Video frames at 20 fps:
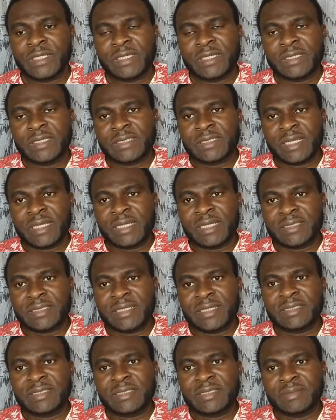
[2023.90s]
The
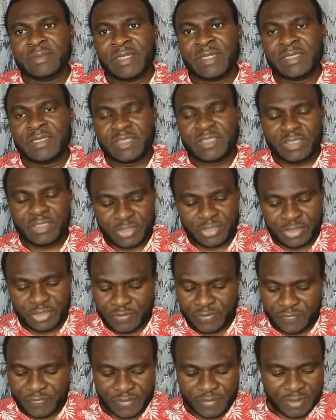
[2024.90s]
accident remains
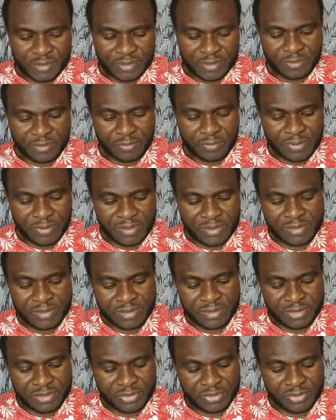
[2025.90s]
civile. When these
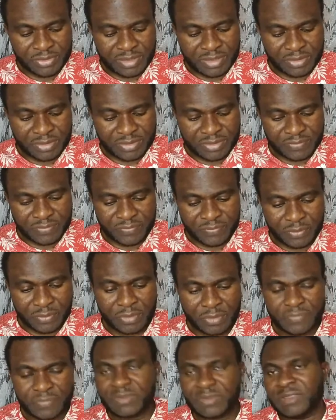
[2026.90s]
issues are not
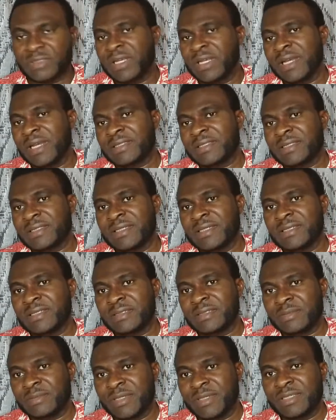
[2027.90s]
involved, the accident
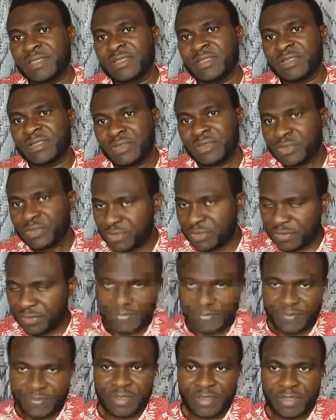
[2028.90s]
remains
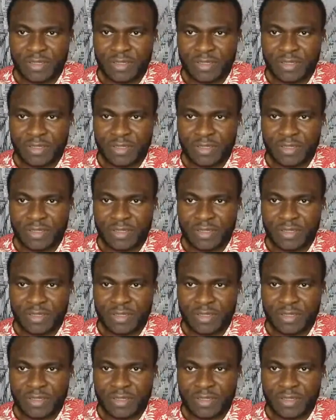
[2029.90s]
civile.